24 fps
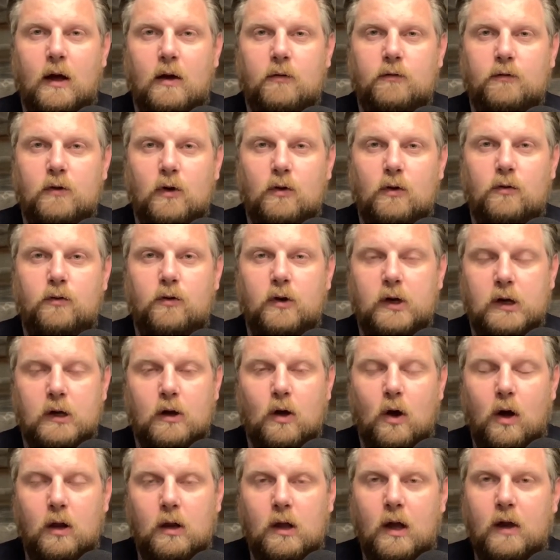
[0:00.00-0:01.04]
feel free to
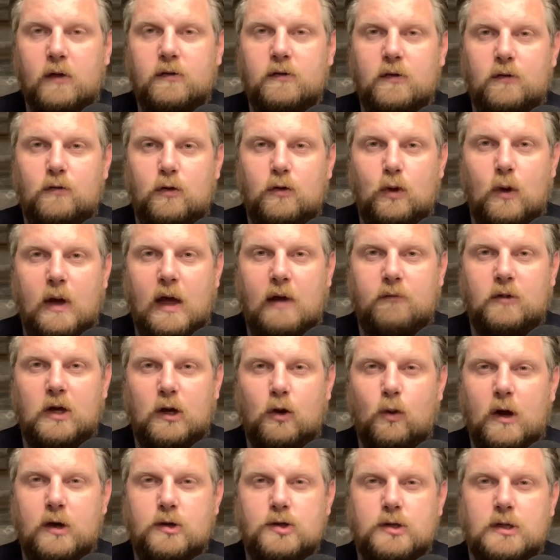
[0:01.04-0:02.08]
call us if you have any
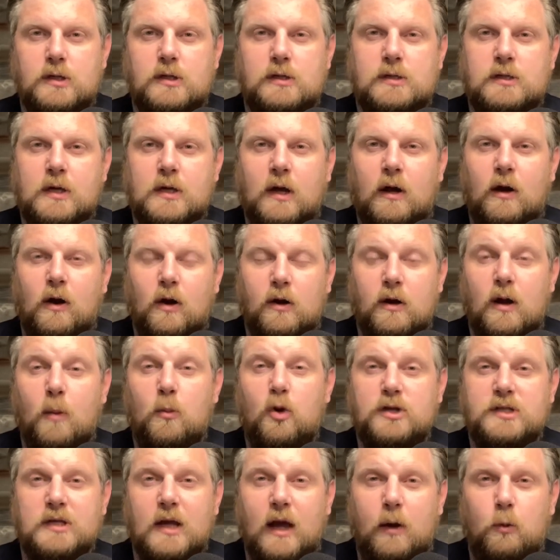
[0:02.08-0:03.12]
questions. Our
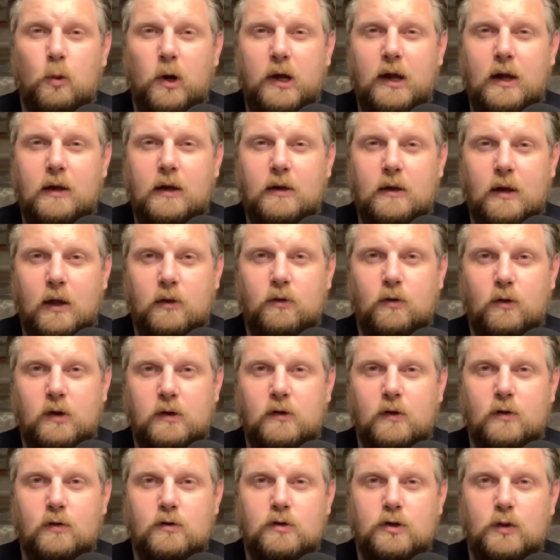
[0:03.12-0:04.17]
number is
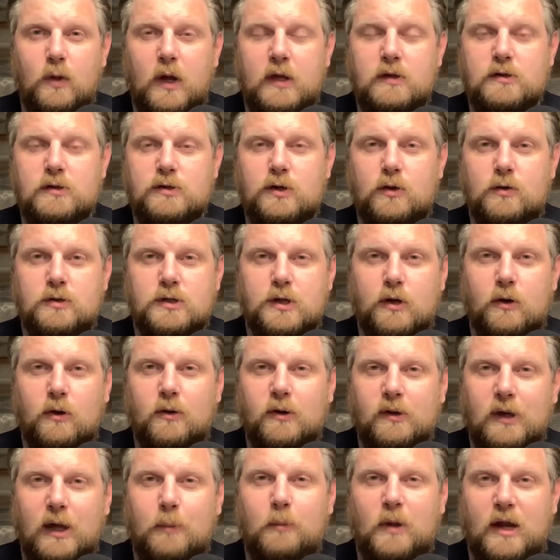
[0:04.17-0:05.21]

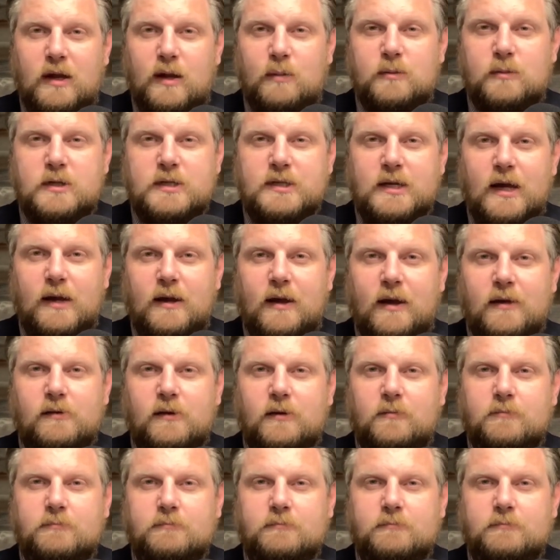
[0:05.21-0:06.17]
918-932-2800. Again, my name is Ted Hasse.